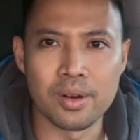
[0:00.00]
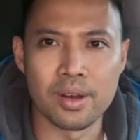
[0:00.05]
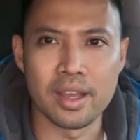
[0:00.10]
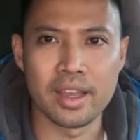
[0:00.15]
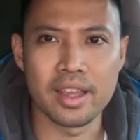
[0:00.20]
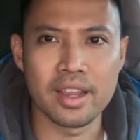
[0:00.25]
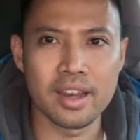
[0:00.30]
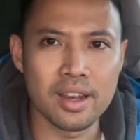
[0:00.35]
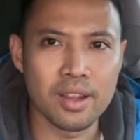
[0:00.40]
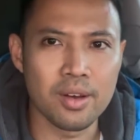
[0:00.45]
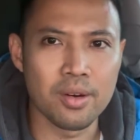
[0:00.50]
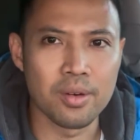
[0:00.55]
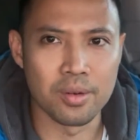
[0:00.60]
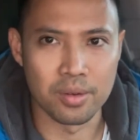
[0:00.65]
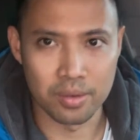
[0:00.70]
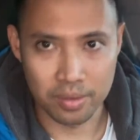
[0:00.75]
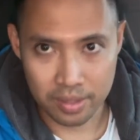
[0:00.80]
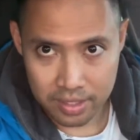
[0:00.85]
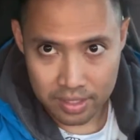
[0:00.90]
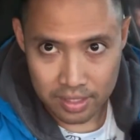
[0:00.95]
Hello,
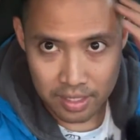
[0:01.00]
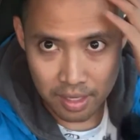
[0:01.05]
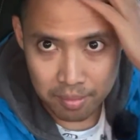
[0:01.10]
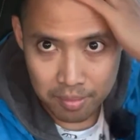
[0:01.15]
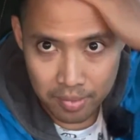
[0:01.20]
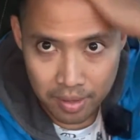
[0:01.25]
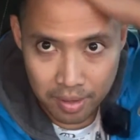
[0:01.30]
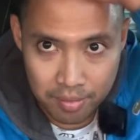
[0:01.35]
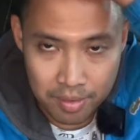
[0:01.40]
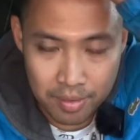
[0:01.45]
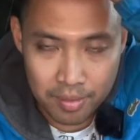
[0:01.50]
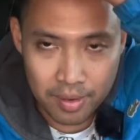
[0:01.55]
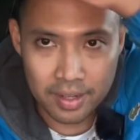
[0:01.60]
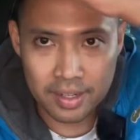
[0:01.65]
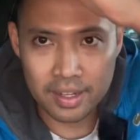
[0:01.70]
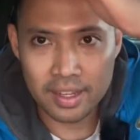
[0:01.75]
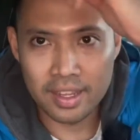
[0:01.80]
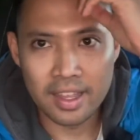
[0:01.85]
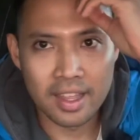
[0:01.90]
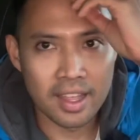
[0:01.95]
what's up
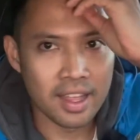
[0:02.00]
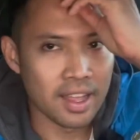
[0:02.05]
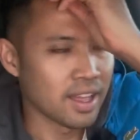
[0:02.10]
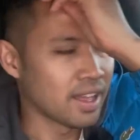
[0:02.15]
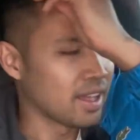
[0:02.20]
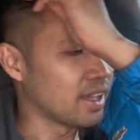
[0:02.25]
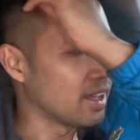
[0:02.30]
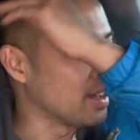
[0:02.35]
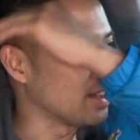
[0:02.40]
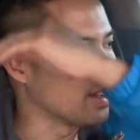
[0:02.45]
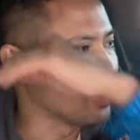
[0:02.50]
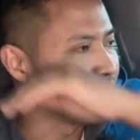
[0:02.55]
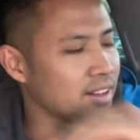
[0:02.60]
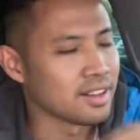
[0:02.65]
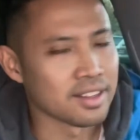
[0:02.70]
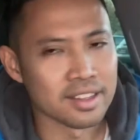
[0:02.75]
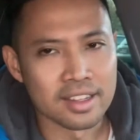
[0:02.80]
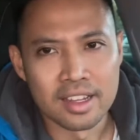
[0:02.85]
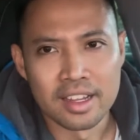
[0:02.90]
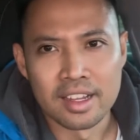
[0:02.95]
everyone?
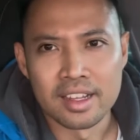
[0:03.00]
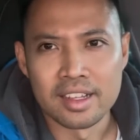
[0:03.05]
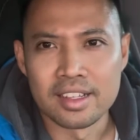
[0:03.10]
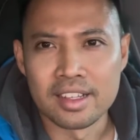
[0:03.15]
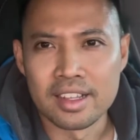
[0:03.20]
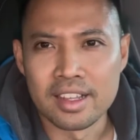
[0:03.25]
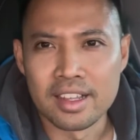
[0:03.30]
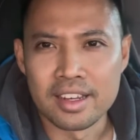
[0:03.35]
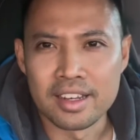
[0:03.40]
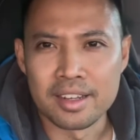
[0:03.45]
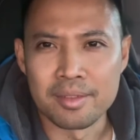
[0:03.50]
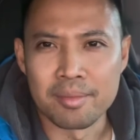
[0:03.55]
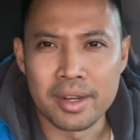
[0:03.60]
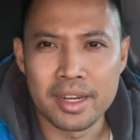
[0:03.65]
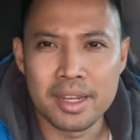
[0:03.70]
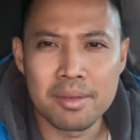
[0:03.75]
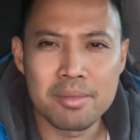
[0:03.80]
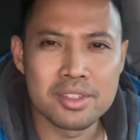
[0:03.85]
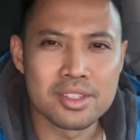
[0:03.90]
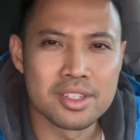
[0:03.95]

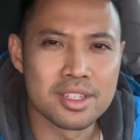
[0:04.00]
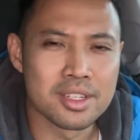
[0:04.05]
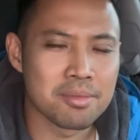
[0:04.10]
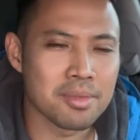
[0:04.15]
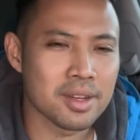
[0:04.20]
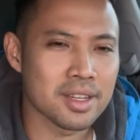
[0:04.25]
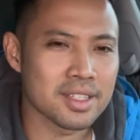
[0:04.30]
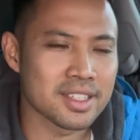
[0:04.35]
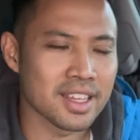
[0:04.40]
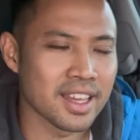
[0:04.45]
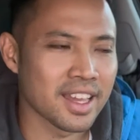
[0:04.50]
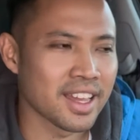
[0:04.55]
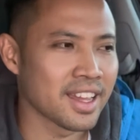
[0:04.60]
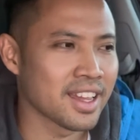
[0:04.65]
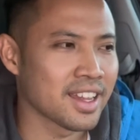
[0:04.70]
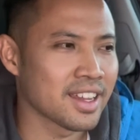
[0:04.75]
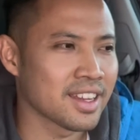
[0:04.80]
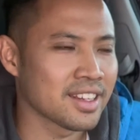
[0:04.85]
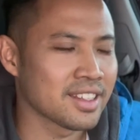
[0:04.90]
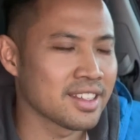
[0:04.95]
My name is Dimas
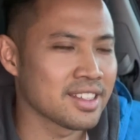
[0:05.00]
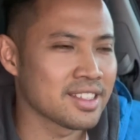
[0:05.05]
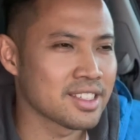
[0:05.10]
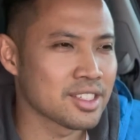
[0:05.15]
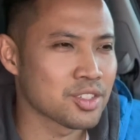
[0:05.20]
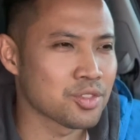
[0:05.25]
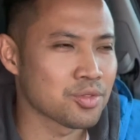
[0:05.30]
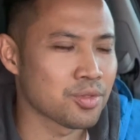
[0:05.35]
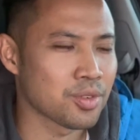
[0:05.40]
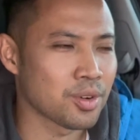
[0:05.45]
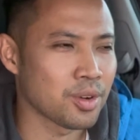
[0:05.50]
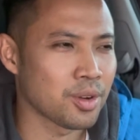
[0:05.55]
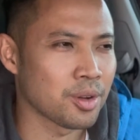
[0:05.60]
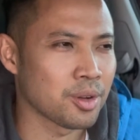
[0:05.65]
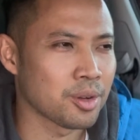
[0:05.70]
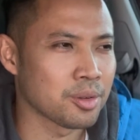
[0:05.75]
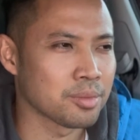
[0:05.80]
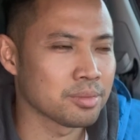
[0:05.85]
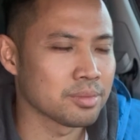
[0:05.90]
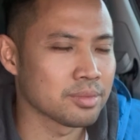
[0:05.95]
and this is
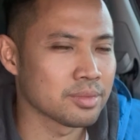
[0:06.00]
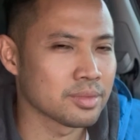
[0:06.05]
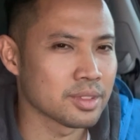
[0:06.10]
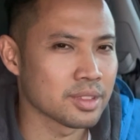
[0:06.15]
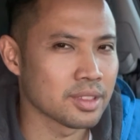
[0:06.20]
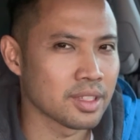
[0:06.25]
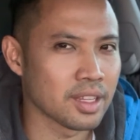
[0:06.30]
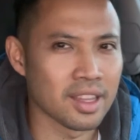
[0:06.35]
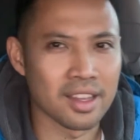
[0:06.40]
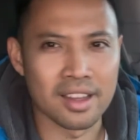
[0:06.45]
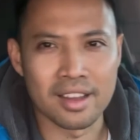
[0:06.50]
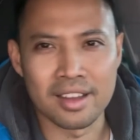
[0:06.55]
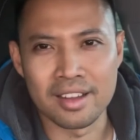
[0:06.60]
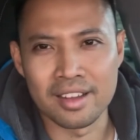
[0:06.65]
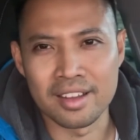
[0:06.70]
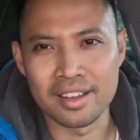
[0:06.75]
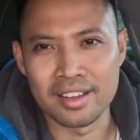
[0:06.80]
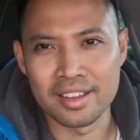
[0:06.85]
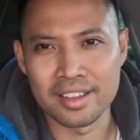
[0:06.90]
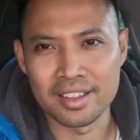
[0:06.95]
from
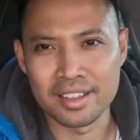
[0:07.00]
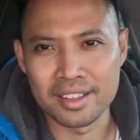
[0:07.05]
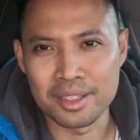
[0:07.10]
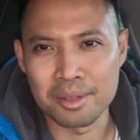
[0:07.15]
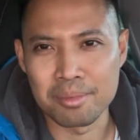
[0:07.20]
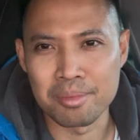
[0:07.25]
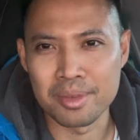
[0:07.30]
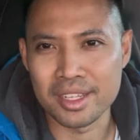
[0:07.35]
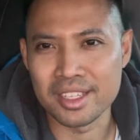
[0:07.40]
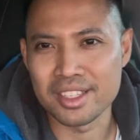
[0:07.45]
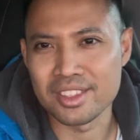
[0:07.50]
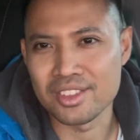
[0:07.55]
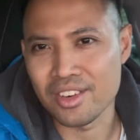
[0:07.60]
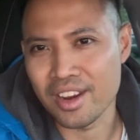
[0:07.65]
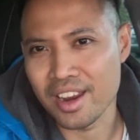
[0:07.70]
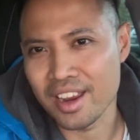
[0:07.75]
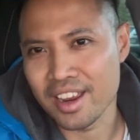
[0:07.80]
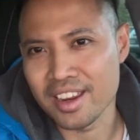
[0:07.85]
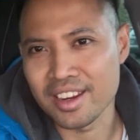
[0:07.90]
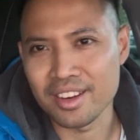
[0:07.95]
the Bricky
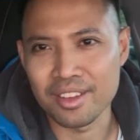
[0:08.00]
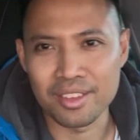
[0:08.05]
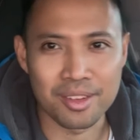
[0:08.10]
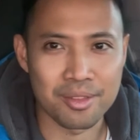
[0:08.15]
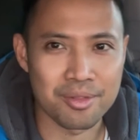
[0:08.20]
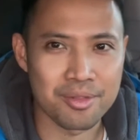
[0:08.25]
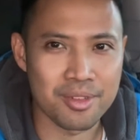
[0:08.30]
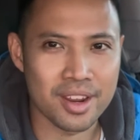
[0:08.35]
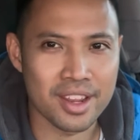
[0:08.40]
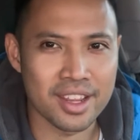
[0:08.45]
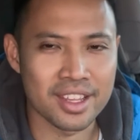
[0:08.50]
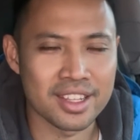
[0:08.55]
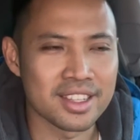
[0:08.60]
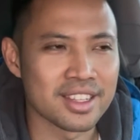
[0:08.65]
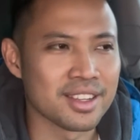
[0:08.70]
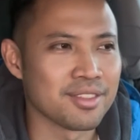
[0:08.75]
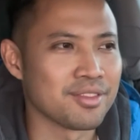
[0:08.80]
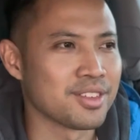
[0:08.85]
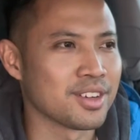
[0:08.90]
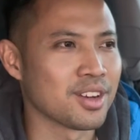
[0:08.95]
Train, Not
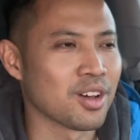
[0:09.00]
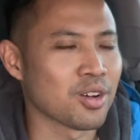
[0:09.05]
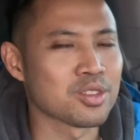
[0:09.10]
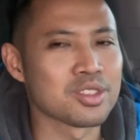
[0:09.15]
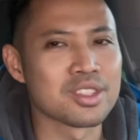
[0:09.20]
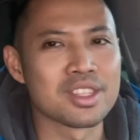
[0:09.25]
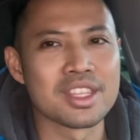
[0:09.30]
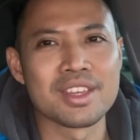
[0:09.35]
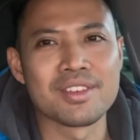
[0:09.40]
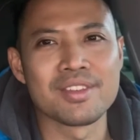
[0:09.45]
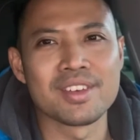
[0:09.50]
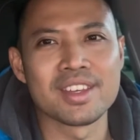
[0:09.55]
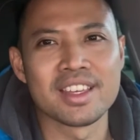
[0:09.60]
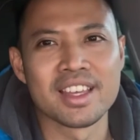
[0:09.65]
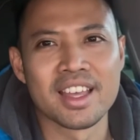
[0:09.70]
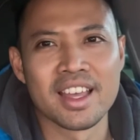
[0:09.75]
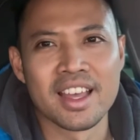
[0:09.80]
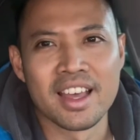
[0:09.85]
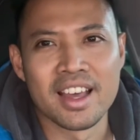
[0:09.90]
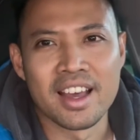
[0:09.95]
Afraid Vlogs
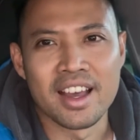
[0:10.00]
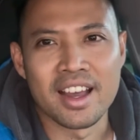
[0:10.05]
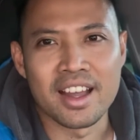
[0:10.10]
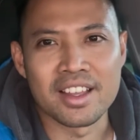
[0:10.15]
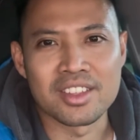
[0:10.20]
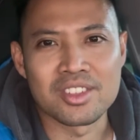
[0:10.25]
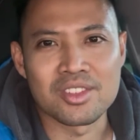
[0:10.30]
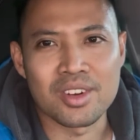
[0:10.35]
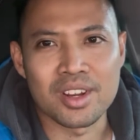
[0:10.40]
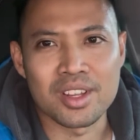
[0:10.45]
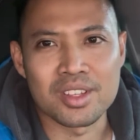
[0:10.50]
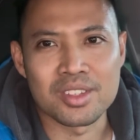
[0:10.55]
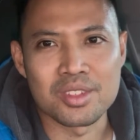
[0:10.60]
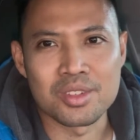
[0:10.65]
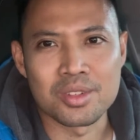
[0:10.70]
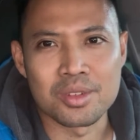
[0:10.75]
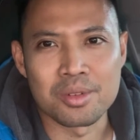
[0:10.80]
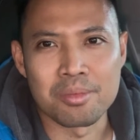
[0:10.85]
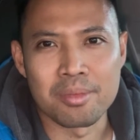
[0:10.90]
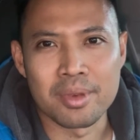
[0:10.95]
TV. I try
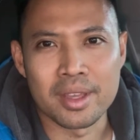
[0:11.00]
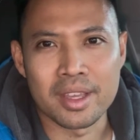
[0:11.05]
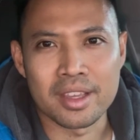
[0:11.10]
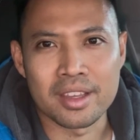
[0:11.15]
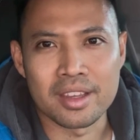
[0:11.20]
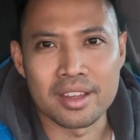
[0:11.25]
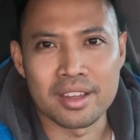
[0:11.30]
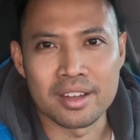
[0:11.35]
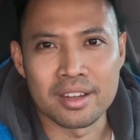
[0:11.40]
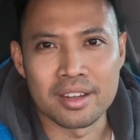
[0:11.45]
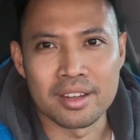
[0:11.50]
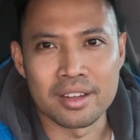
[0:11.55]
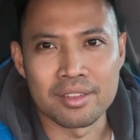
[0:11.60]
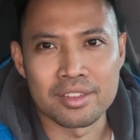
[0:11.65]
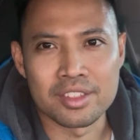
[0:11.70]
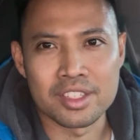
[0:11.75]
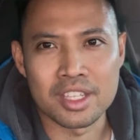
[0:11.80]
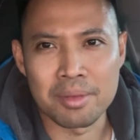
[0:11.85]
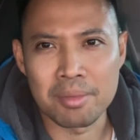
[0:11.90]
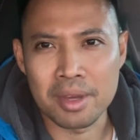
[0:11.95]
to make
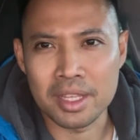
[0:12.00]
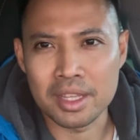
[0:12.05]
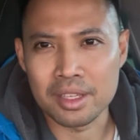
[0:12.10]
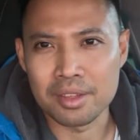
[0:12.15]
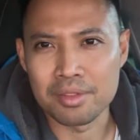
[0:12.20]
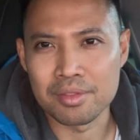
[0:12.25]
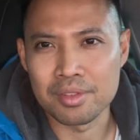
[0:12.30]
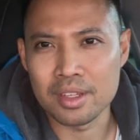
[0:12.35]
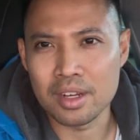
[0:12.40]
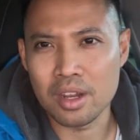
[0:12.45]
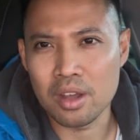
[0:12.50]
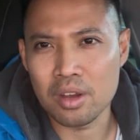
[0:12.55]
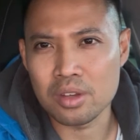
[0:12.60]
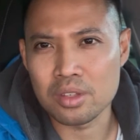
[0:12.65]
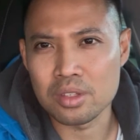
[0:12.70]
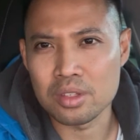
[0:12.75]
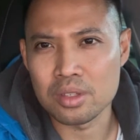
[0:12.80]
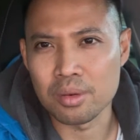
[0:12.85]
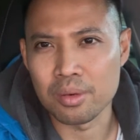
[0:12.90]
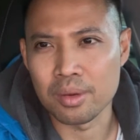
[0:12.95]
cinematic
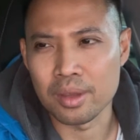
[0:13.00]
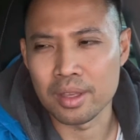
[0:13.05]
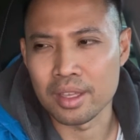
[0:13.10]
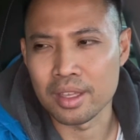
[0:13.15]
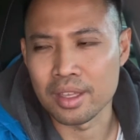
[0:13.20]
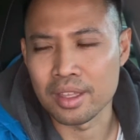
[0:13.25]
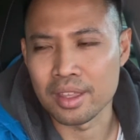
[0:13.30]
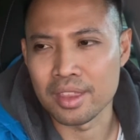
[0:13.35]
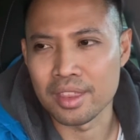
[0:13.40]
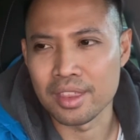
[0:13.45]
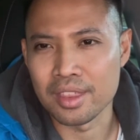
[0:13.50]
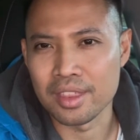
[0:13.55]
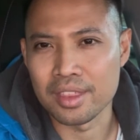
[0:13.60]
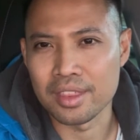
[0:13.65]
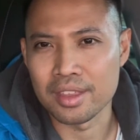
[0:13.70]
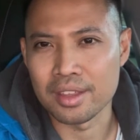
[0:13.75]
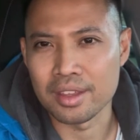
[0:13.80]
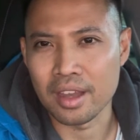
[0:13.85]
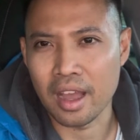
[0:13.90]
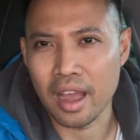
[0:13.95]
vlogs with
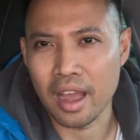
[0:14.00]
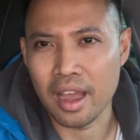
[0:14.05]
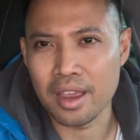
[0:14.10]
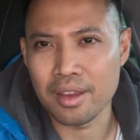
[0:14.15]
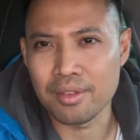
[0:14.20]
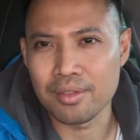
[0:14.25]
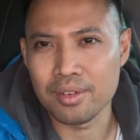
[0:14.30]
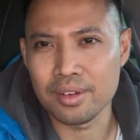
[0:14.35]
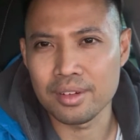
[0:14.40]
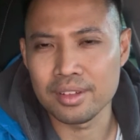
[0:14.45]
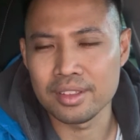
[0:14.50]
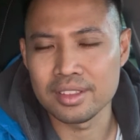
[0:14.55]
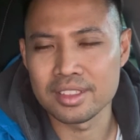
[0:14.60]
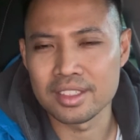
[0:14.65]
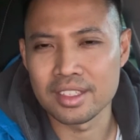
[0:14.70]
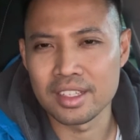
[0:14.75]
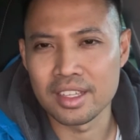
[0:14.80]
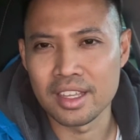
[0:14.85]
iPhones